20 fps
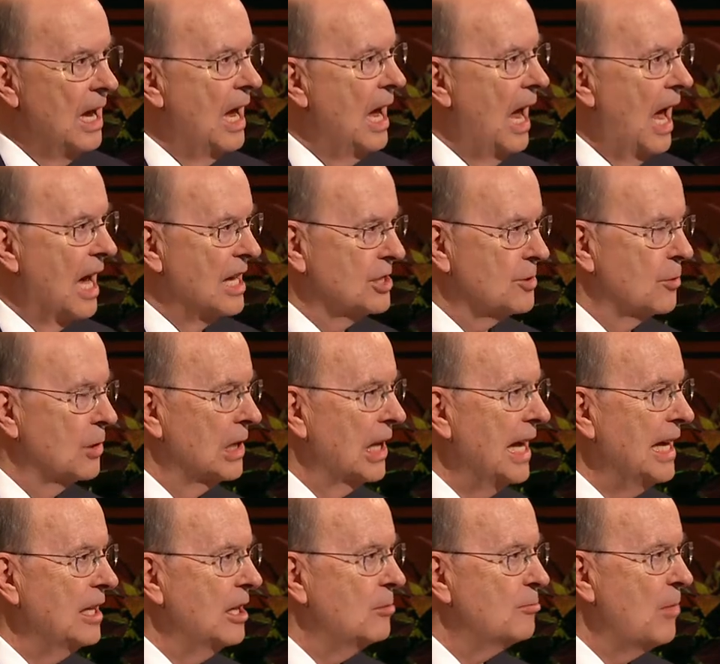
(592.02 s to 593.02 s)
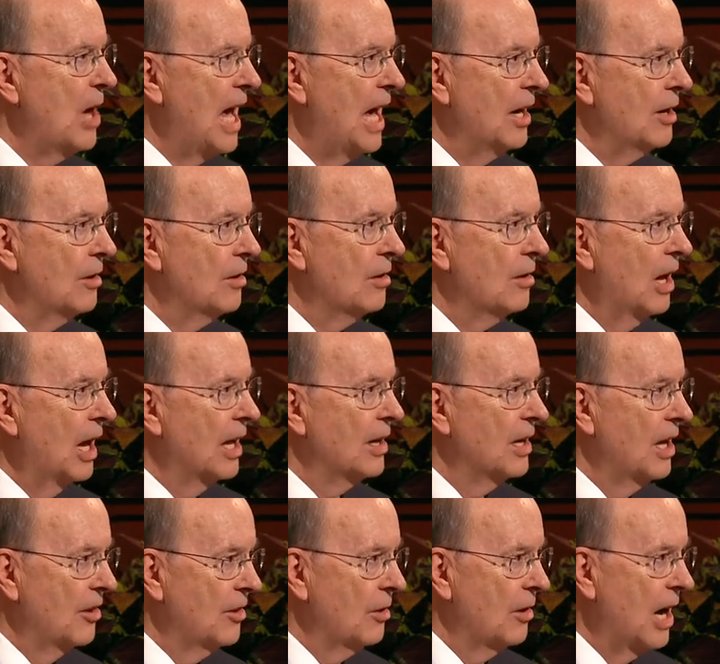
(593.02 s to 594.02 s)
As a related matter,
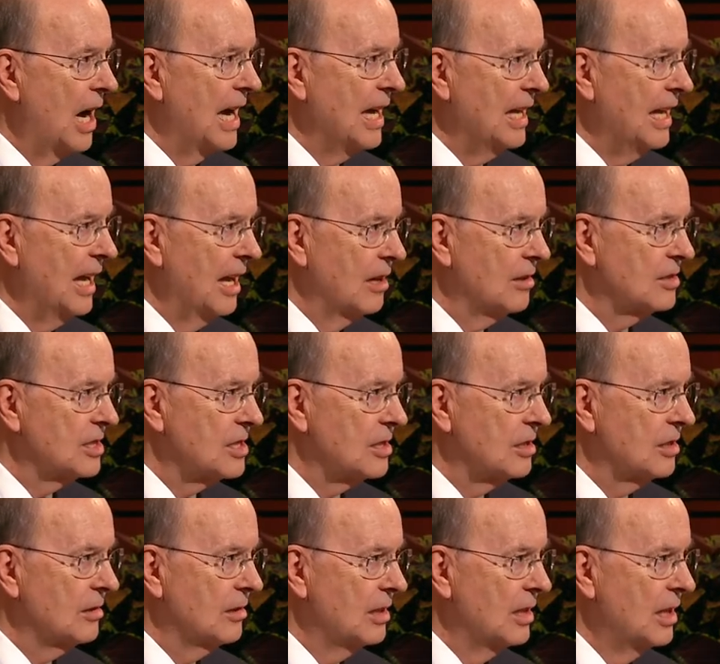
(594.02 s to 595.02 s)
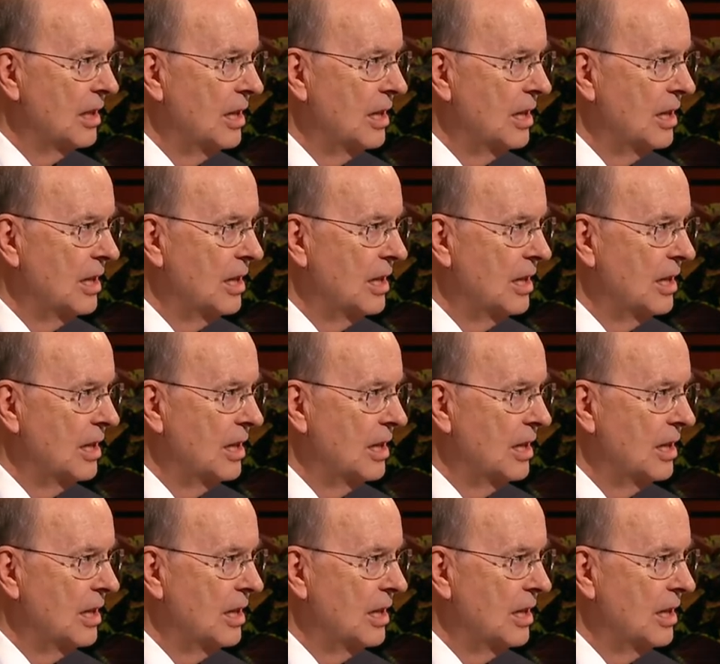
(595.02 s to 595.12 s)
another high counselor